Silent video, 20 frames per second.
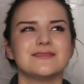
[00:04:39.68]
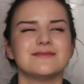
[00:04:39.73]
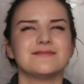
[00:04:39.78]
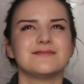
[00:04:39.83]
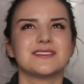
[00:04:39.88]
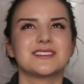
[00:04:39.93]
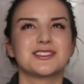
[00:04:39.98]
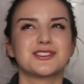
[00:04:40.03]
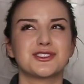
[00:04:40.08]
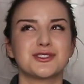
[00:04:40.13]

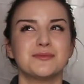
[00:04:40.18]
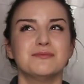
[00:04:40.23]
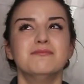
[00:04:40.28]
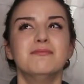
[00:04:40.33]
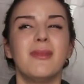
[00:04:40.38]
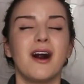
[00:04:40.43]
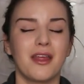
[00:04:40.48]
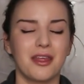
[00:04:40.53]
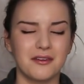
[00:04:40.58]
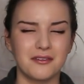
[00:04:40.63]

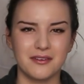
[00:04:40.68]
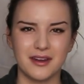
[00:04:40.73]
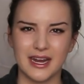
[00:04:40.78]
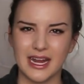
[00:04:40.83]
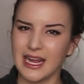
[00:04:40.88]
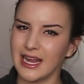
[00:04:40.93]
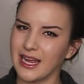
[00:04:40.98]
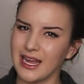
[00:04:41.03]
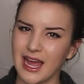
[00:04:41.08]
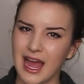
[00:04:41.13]

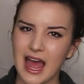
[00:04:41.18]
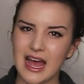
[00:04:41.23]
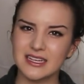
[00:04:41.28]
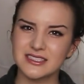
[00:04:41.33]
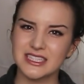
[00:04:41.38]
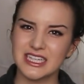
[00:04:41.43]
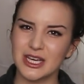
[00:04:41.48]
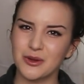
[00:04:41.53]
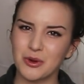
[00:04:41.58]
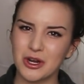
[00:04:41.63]
smothering
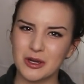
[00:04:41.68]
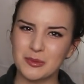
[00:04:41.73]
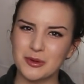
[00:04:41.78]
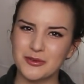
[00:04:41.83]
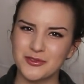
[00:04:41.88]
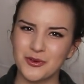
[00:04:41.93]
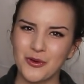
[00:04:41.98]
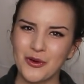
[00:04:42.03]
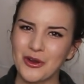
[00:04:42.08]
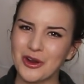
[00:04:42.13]
as they were
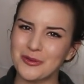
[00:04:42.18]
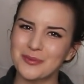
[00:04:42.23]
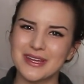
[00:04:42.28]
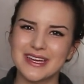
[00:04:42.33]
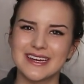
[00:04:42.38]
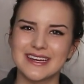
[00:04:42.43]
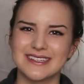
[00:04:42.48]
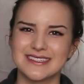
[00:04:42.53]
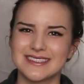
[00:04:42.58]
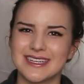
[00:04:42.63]
before
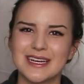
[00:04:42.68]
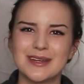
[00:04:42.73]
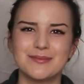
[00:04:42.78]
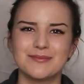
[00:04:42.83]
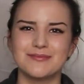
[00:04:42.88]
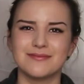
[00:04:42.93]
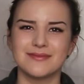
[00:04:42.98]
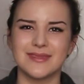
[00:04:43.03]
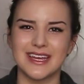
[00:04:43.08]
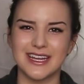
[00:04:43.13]
because
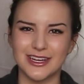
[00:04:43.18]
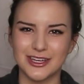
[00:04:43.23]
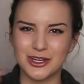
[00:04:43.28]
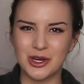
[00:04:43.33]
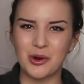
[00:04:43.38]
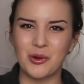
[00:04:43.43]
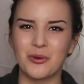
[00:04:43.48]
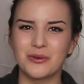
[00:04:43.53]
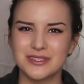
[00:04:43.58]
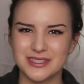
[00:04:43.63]
I'm in a
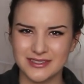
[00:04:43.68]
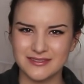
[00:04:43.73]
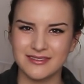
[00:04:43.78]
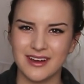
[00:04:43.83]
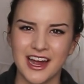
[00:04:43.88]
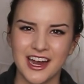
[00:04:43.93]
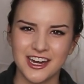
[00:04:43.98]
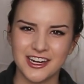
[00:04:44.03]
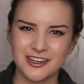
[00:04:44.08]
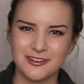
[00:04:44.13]
cold
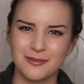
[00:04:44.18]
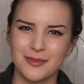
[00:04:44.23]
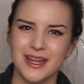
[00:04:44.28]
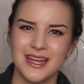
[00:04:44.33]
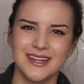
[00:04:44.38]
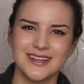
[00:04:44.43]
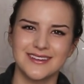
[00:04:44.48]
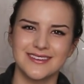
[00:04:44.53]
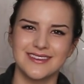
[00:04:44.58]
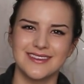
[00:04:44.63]

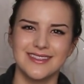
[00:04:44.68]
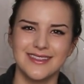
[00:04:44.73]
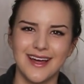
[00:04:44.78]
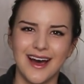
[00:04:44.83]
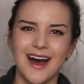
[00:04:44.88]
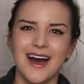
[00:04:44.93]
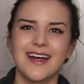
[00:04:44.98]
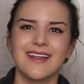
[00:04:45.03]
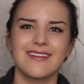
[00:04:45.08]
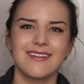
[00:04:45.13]
environment,
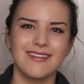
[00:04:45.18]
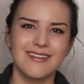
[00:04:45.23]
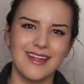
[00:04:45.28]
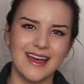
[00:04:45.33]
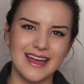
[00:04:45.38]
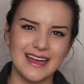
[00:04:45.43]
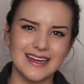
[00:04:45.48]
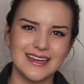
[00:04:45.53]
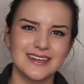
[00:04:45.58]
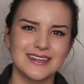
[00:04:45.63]
not
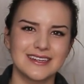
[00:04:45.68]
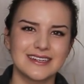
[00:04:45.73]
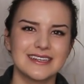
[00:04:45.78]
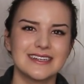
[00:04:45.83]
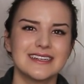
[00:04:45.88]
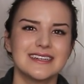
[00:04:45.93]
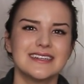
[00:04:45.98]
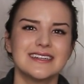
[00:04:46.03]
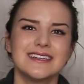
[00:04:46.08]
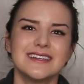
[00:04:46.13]
like
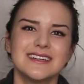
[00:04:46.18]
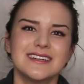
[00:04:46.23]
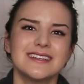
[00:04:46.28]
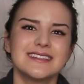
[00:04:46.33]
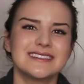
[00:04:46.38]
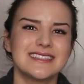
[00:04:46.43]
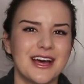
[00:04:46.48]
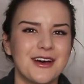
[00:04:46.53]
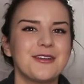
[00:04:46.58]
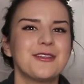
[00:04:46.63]

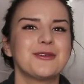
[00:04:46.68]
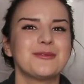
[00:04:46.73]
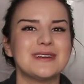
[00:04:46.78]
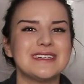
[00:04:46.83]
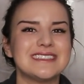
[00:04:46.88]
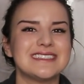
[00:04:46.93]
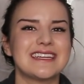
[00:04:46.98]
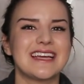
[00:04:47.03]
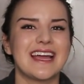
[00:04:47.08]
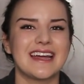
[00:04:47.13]
South
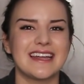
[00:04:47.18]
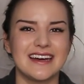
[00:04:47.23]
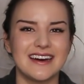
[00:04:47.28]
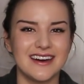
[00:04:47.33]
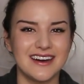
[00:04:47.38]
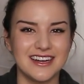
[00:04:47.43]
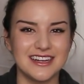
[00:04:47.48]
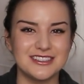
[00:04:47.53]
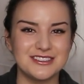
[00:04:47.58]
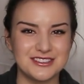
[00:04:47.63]
Louisiana,
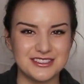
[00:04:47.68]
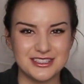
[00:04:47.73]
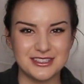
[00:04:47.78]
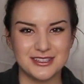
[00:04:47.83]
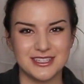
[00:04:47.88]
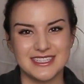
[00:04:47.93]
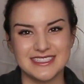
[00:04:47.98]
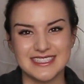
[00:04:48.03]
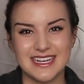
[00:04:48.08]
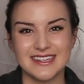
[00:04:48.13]
100
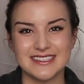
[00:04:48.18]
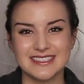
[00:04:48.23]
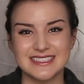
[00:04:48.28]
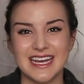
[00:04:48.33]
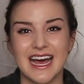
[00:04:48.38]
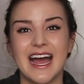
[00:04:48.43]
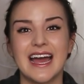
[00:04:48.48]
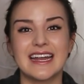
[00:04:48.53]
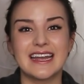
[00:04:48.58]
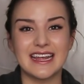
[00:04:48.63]
degrees
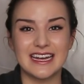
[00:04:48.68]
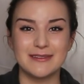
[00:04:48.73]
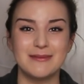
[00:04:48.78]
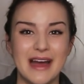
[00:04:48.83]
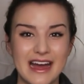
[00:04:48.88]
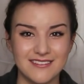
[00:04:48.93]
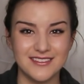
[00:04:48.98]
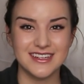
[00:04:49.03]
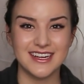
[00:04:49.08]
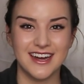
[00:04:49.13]
outside, and I'm
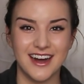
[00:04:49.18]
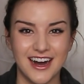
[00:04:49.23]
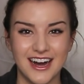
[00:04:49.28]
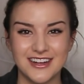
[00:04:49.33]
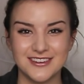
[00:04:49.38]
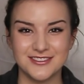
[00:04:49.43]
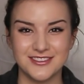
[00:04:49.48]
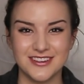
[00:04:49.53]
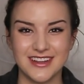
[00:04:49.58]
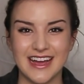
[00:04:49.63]
having a
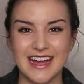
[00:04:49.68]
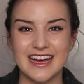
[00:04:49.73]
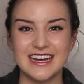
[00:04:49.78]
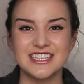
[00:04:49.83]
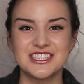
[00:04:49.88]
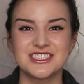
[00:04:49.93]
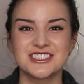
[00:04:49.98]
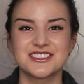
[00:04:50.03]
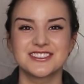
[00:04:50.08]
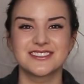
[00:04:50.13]
hot
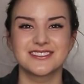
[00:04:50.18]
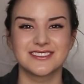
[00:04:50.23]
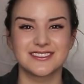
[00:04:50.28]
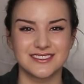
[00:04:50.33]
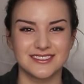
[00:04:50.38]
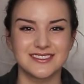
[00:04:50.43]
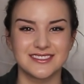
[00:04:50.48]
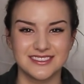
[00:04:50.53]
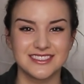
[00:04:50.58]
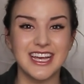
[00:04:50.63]

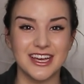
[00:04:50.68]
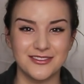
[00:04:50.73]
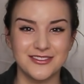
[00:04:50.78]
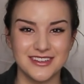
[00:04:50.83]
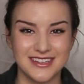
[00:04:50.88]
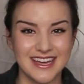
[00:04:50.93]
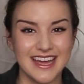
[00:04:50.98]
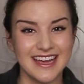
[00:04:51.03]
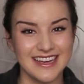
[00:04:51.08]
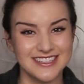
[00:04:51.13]
flash
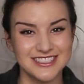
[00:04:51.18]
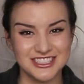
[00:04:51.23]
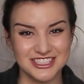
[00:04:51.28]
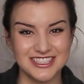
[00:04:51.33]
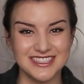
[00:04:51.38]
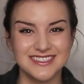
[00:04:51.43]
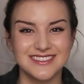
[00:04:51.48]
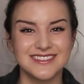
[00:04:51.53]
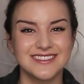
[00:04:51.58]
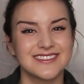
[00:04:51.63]

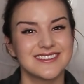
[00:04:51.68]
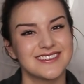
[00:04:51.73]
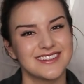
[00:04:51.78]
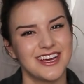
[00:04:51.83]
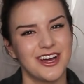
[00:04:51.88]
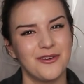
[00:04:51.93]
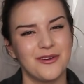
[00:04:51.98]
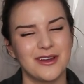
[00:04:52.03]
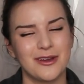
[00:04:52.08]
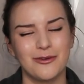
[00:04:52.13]
suffocation
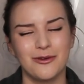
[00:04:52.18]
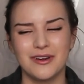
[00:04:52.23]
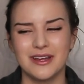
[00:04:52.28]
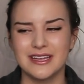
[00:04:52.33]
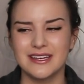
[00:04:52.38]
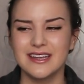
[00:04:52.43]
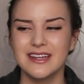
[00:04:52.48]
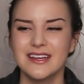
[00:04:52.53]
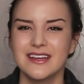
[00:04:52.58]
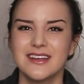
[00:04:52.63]
going
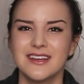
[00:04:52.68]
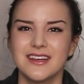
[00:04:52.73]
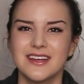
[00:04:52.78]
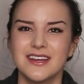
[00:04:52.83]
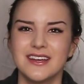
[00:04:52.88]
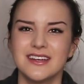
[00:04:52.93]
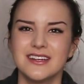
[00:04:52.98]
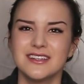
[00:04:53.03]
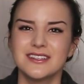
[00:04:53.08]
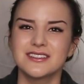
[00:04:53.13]
on.
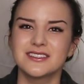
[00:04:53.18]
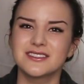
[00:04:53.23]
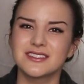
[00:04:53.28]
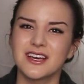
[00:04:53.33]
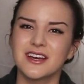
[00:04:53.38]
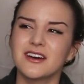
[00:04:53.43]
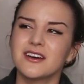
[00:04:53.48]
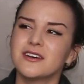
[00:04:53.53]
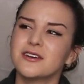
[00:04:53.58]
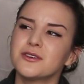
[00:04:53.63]

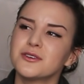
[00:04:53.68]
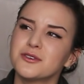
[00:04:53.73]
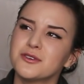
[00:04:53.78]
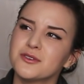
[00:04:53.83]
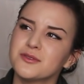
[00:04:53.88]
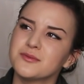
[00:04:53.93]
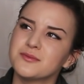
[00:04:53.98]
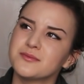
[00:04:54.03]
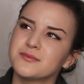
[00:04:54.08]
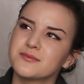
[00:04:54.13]

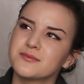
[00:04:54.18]
So